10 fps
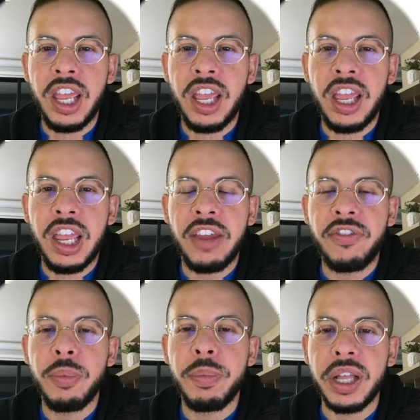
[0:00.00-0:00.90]
If you
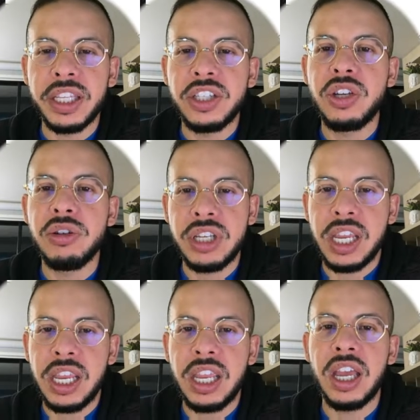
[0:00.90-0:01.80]
bought this
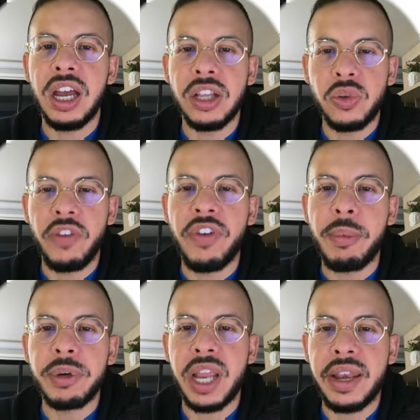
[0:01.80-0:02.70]
using a
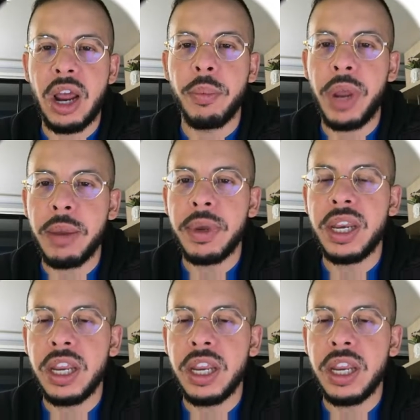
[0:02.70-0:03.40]
25% down payment,